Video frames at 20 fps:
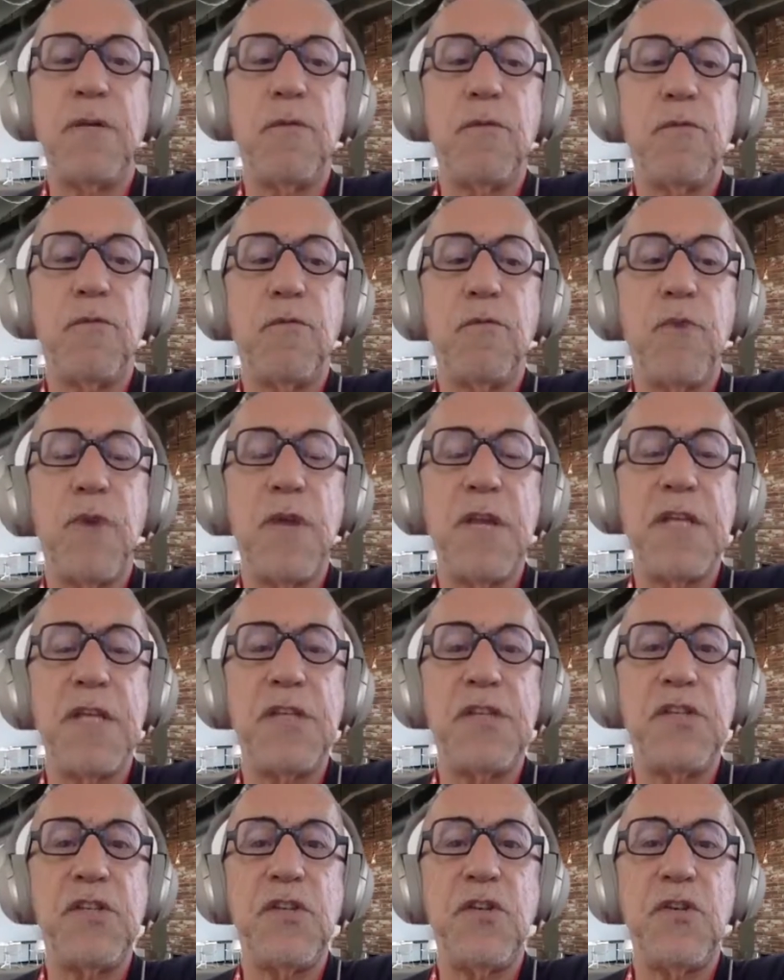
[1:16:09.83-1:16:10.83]
what
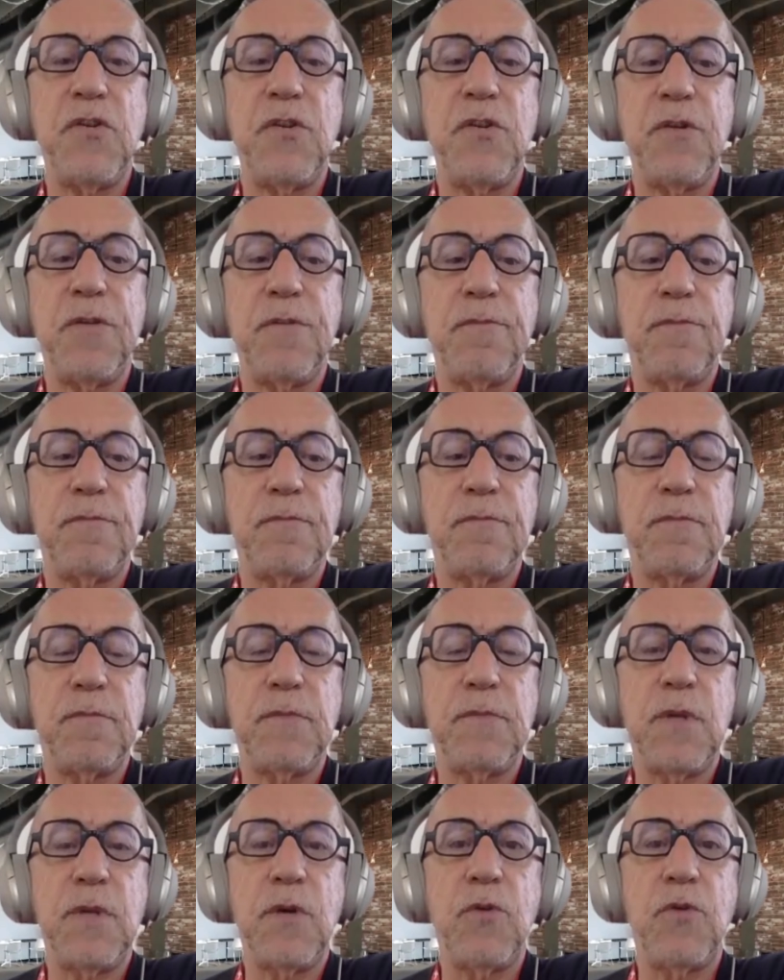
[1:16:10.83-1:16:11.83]
is your
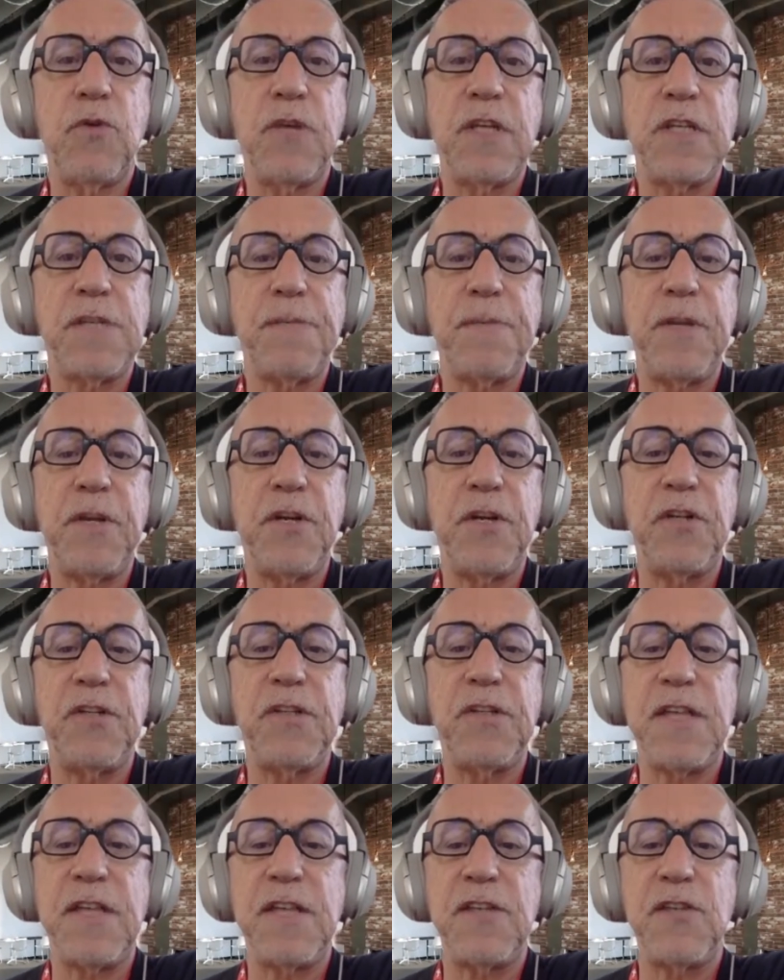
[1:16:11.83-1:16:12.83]
own
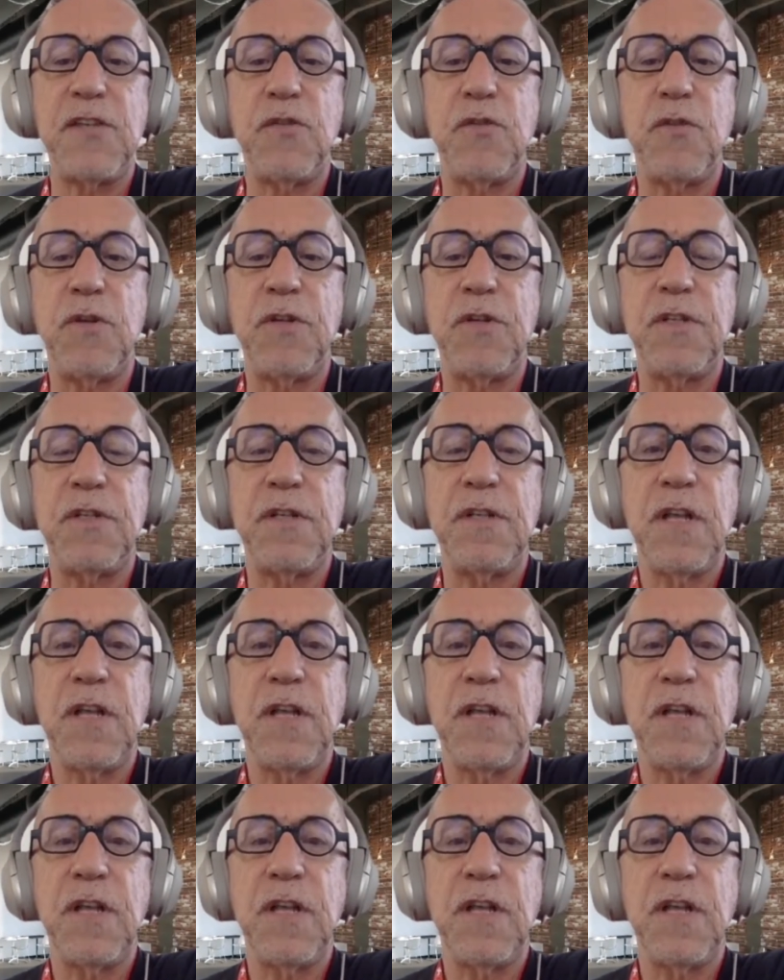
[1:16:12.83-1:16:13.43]
experience as you are